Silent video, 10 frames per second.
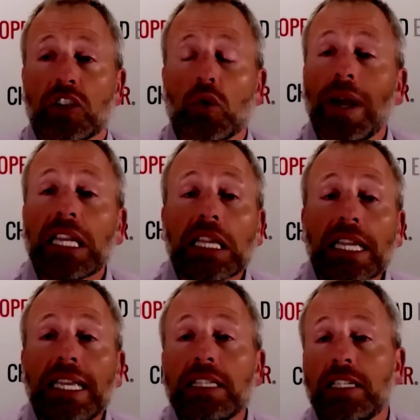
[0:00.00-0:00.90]
so I can
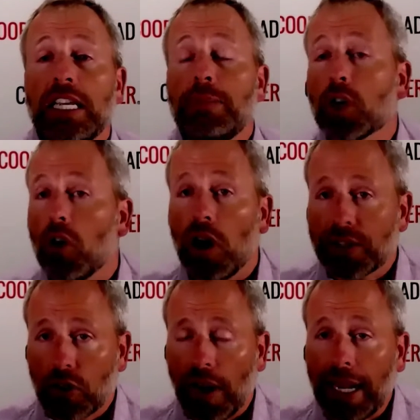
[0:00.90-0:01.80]
lead the team
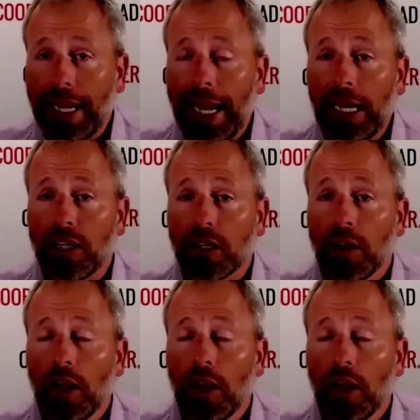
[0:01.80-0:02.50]
across Grand Canyon.